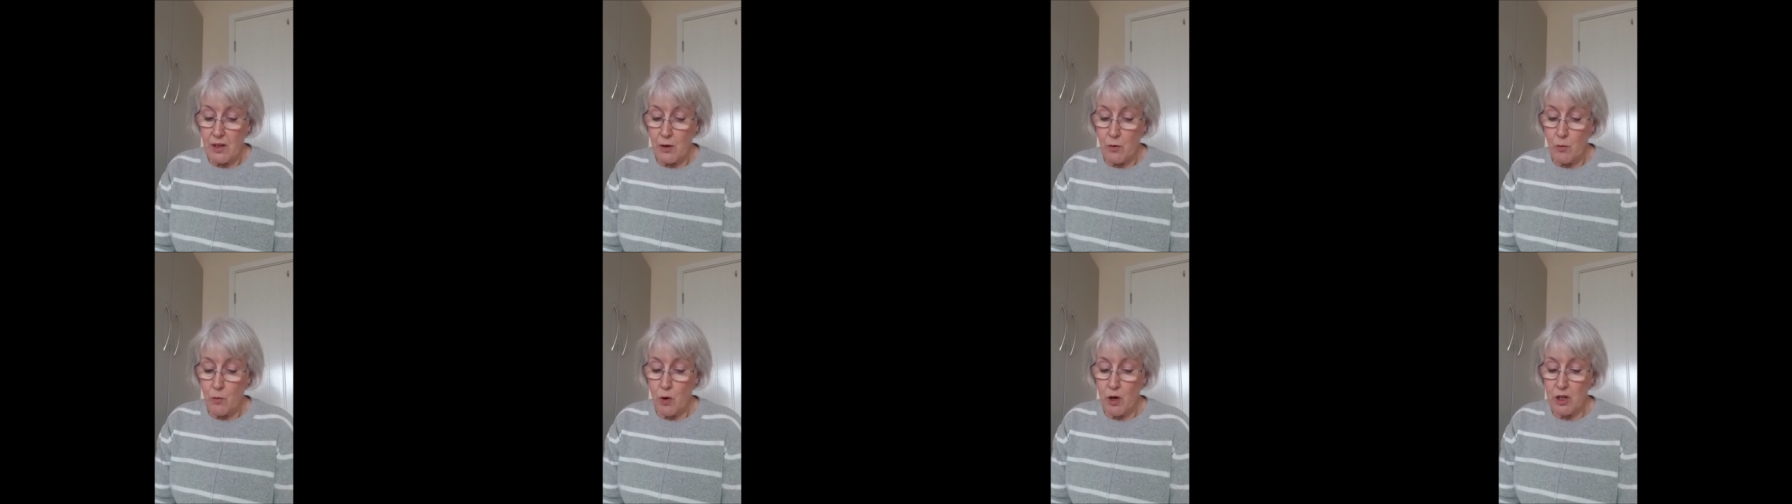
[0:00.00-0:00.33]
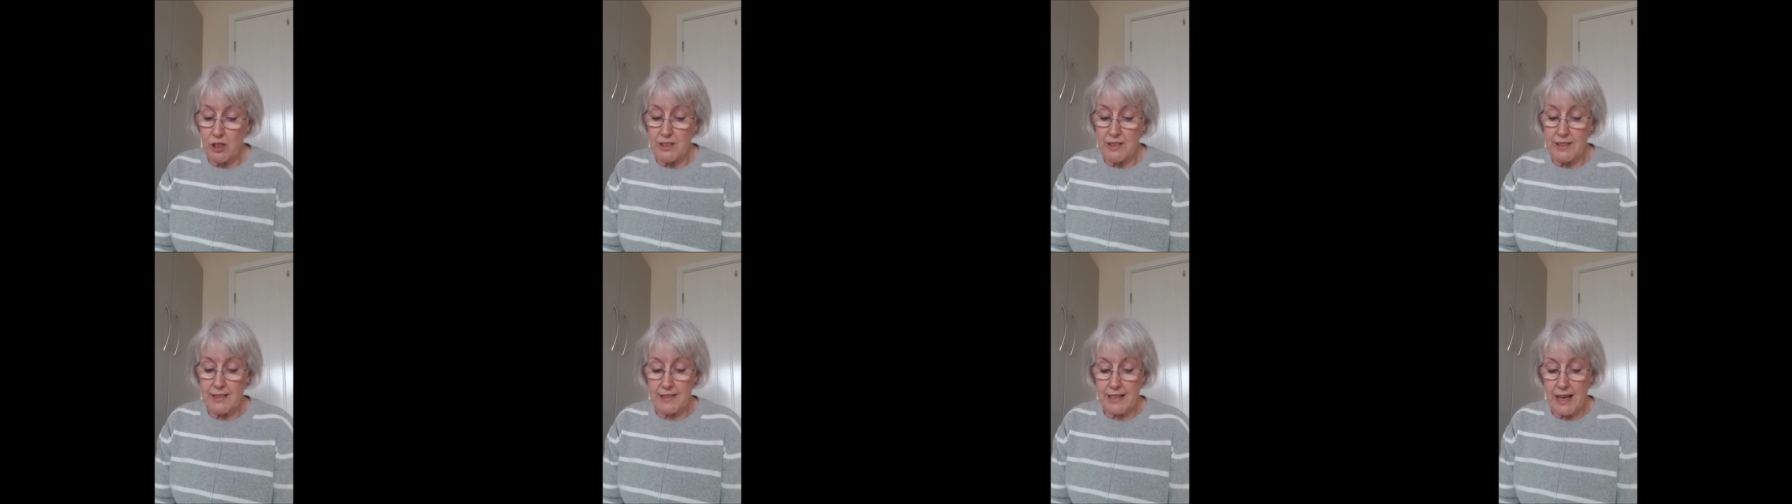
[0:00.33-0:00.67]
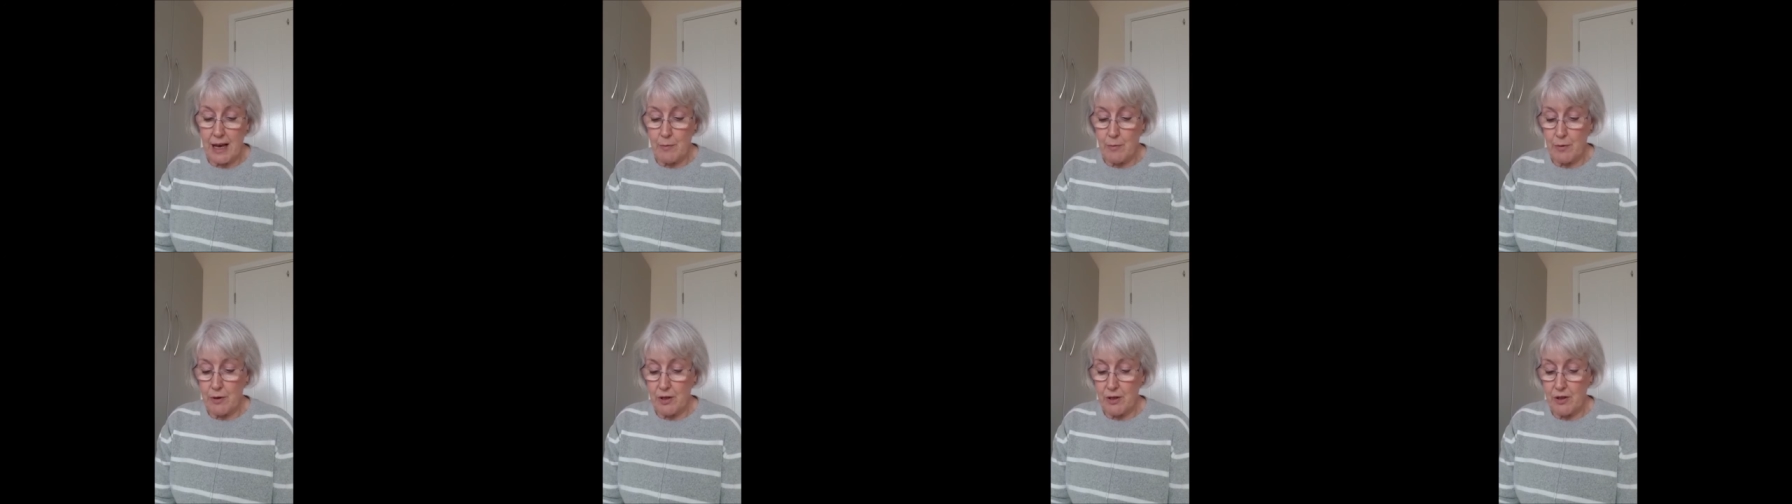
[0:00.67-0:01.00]
One
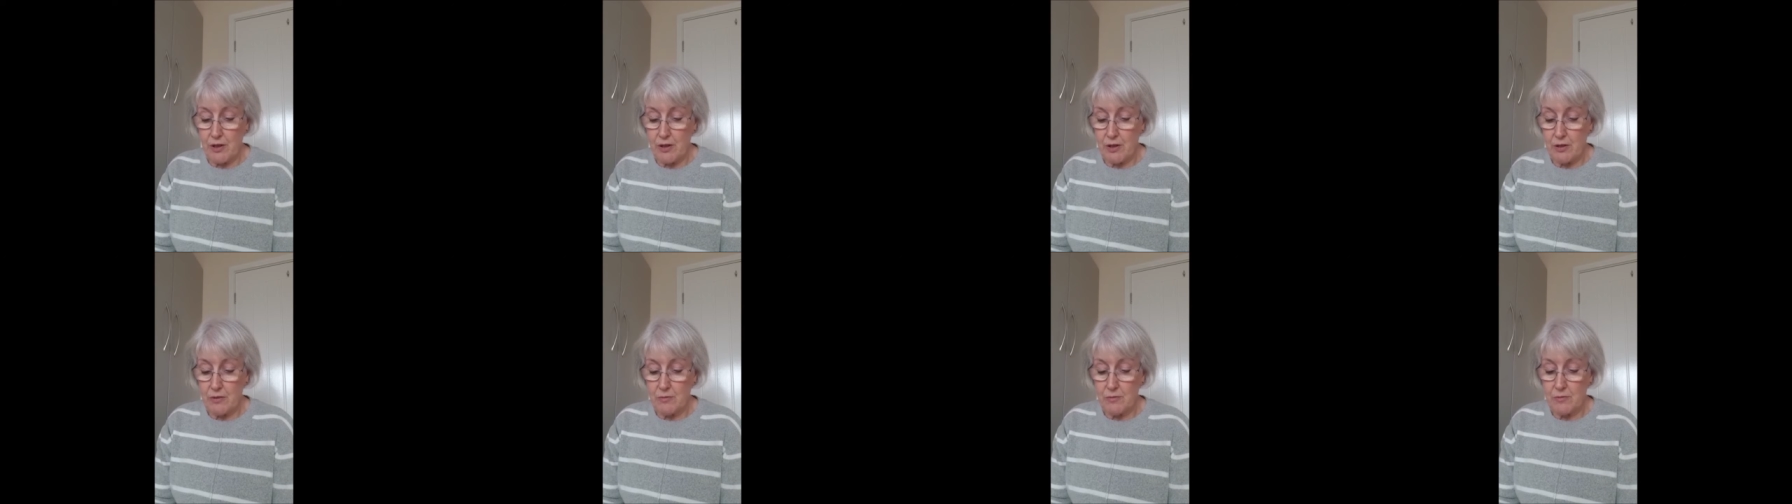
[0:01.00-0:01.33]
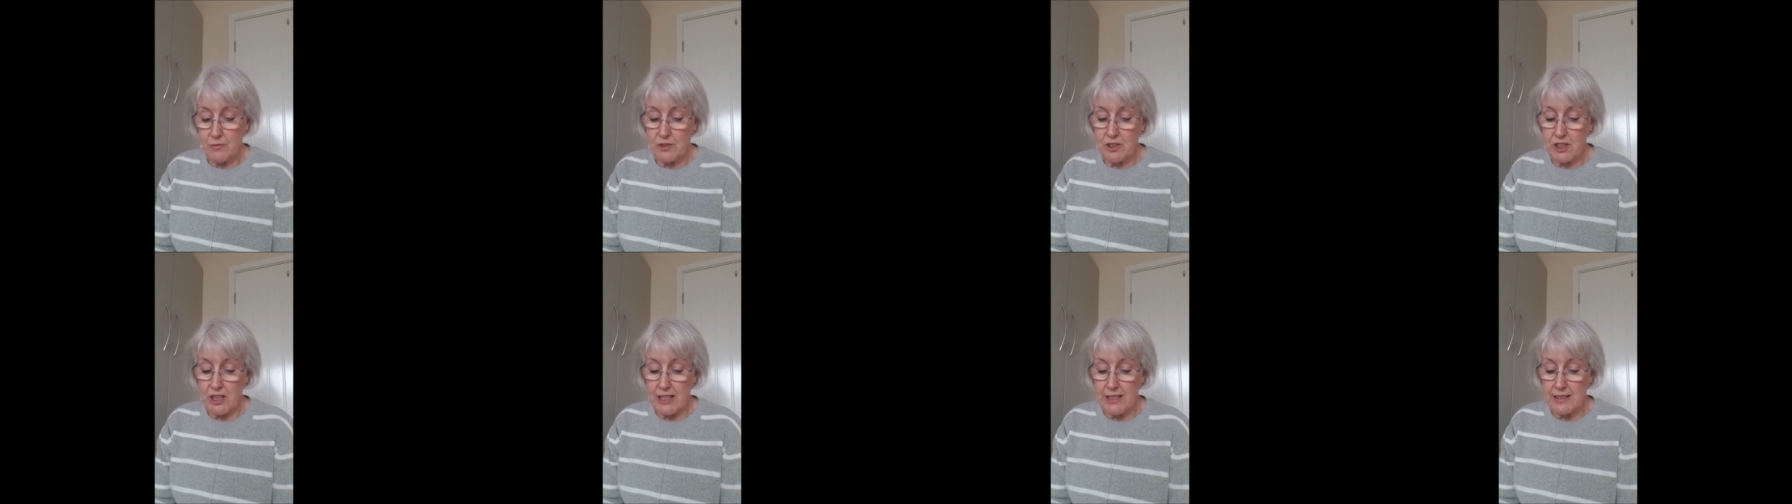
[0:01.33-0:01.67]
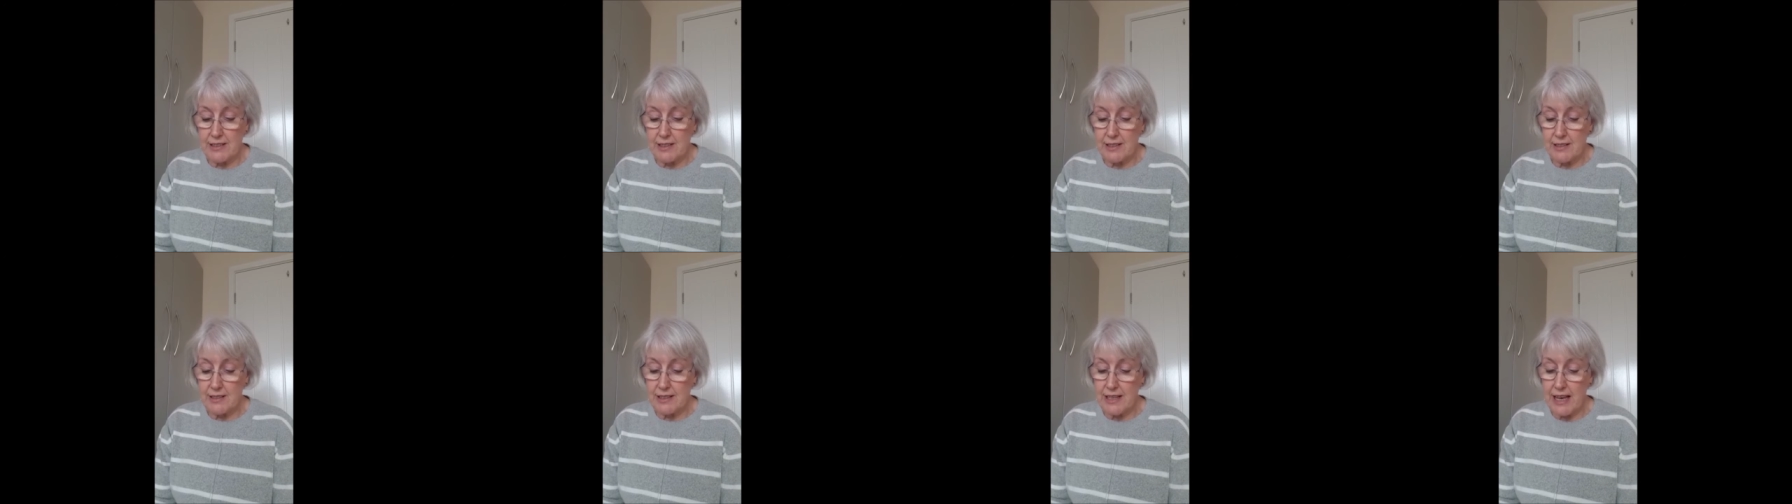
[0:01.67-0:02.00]
Sabbath,
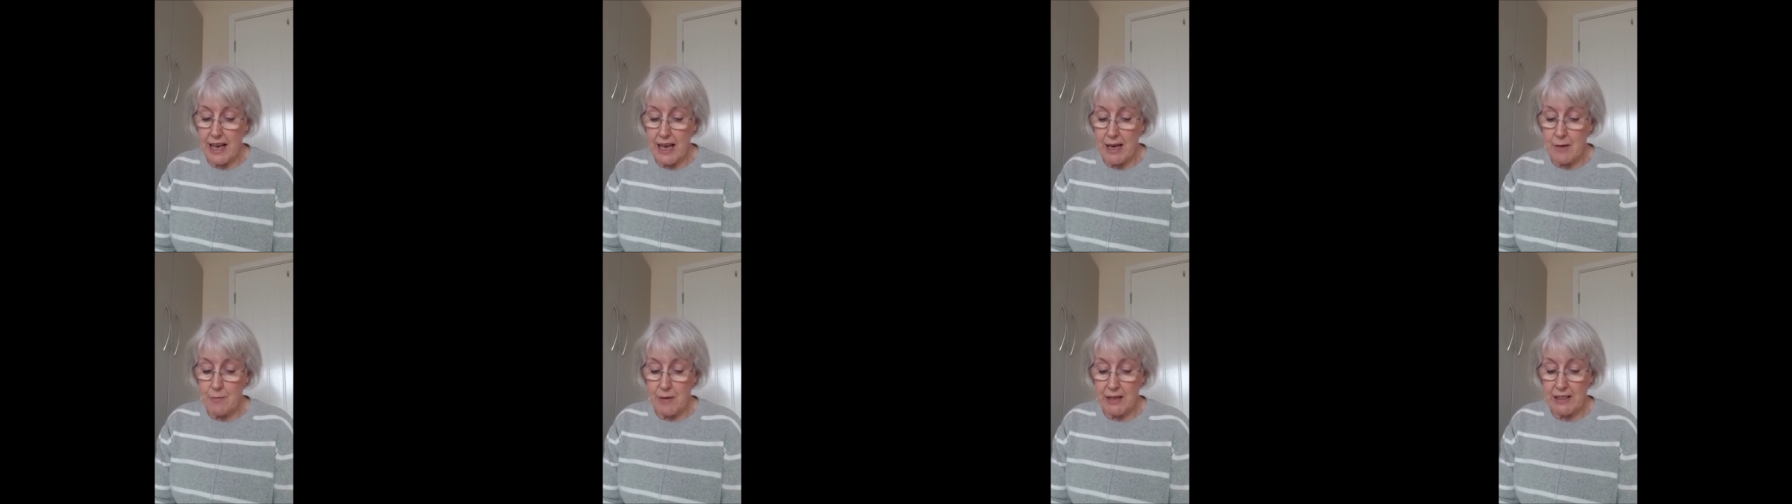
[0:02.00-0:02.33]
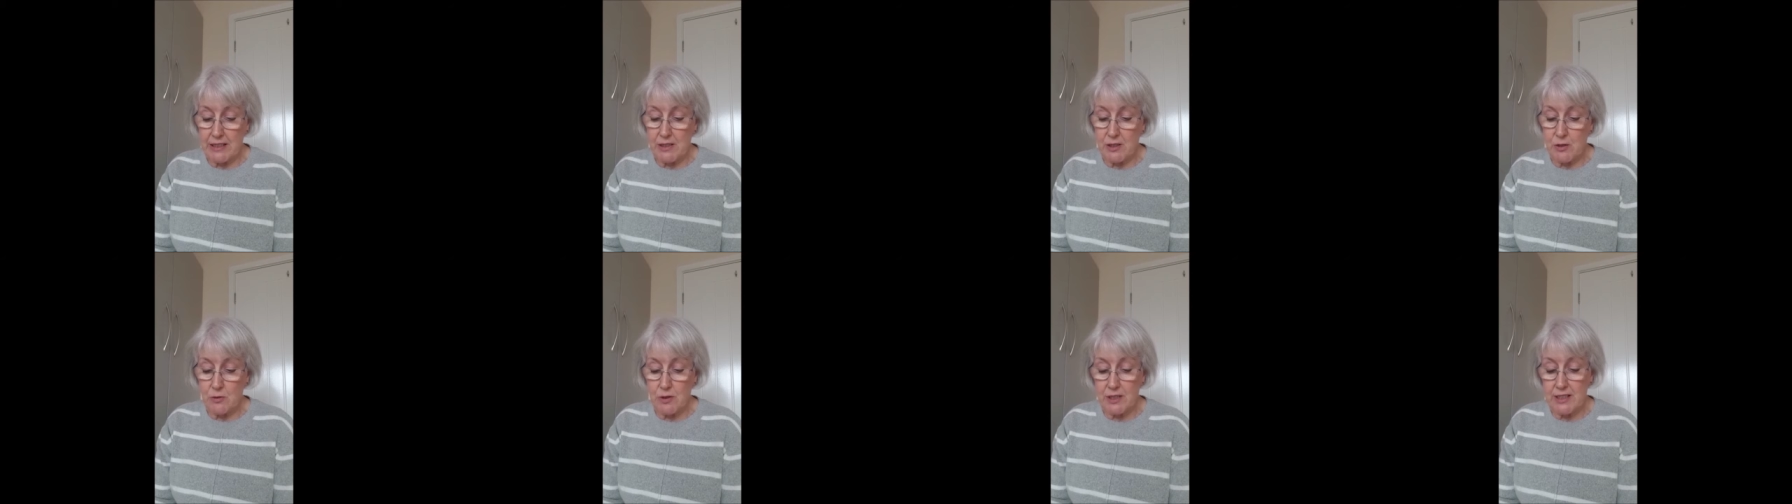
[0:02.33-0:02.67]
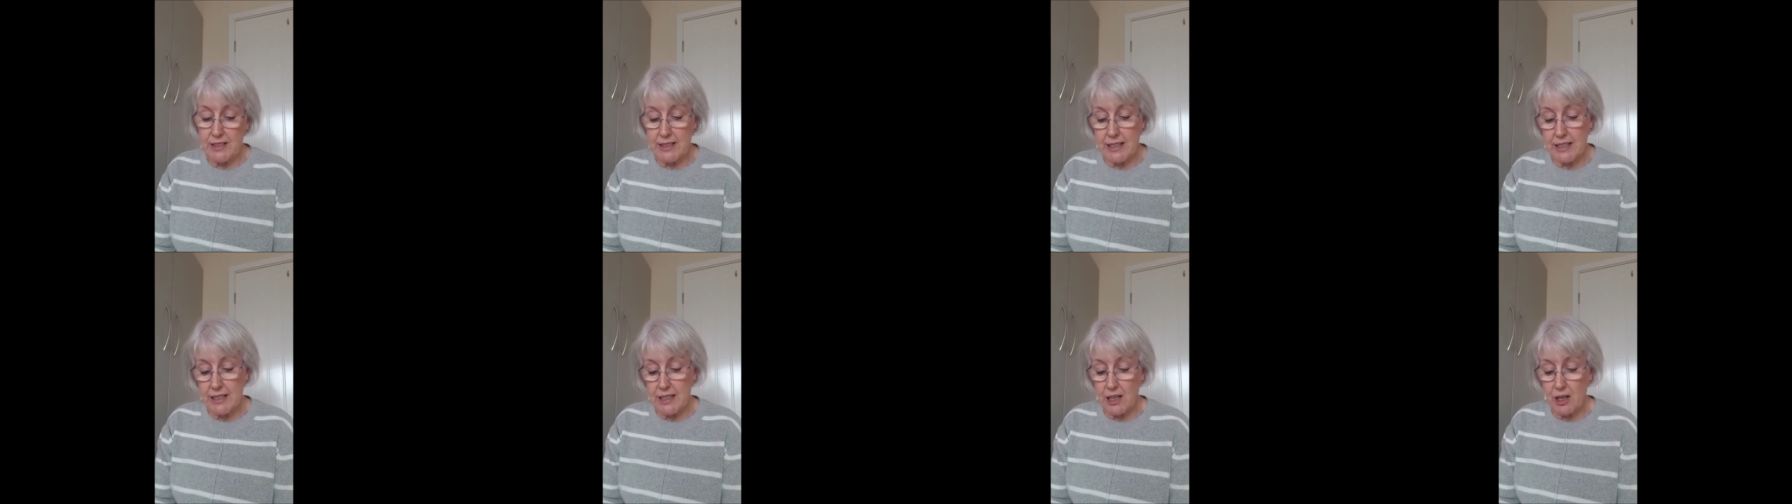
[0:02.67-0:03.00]
Jesus came into a
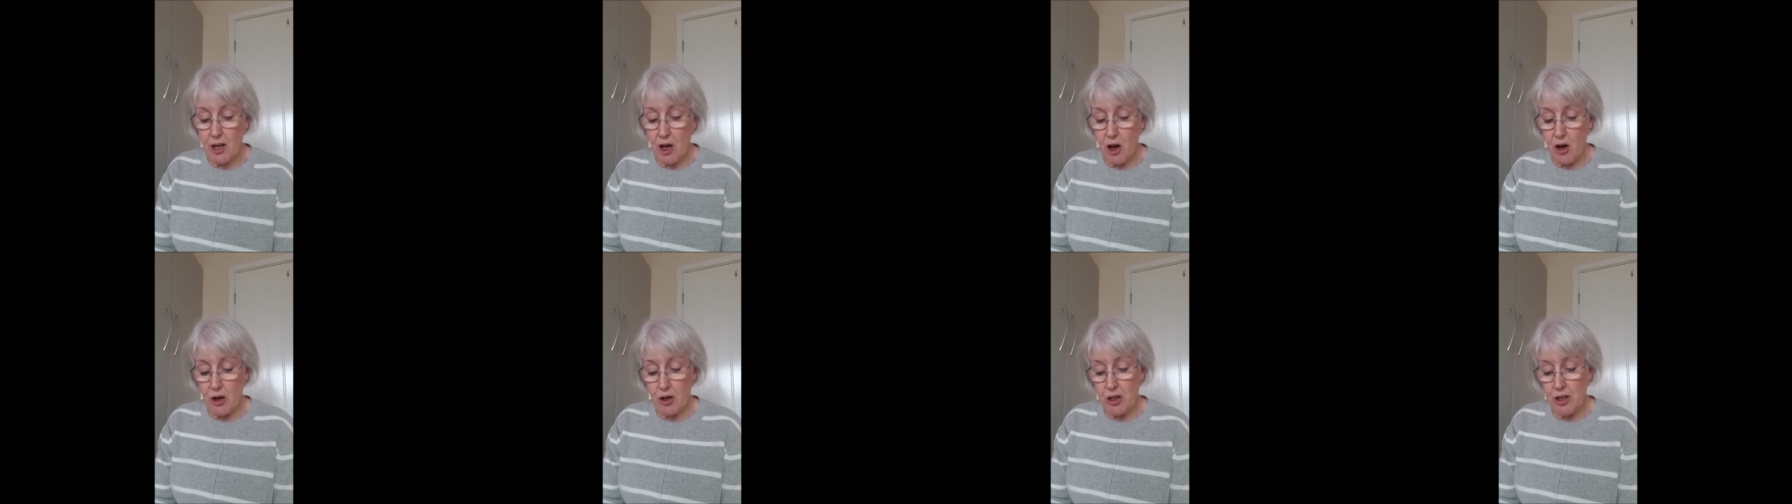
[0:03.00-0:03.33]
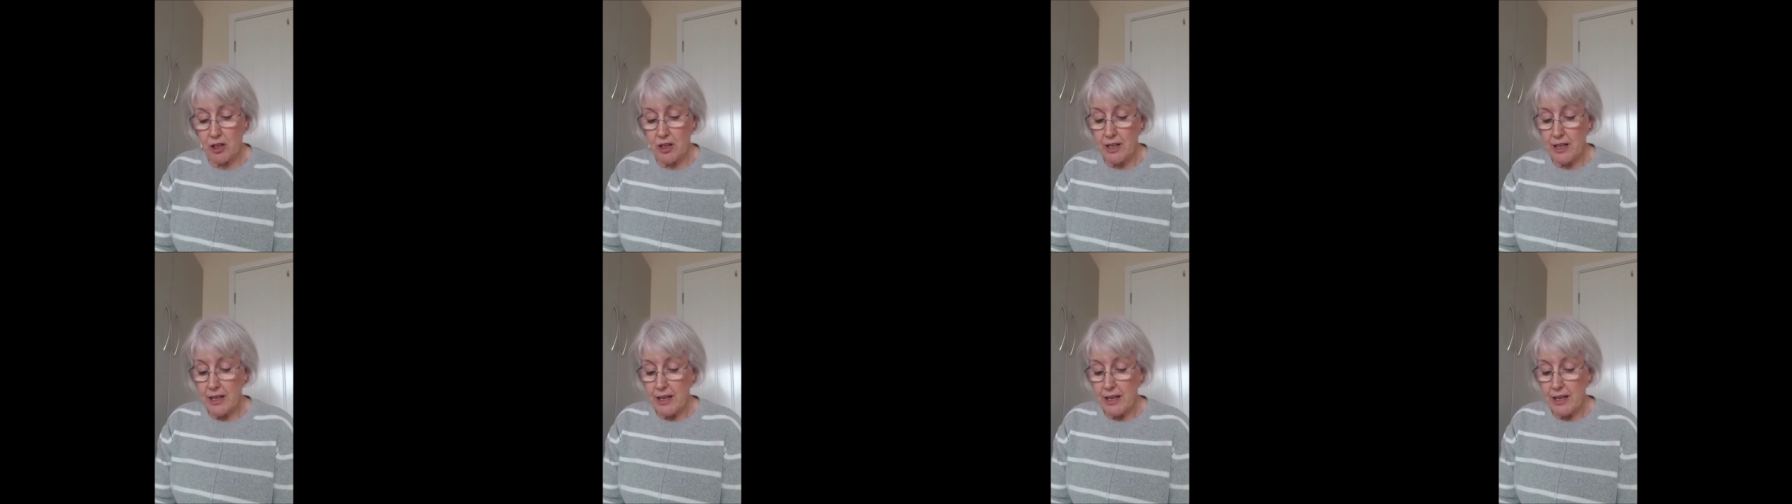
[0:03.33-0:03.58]
synagogue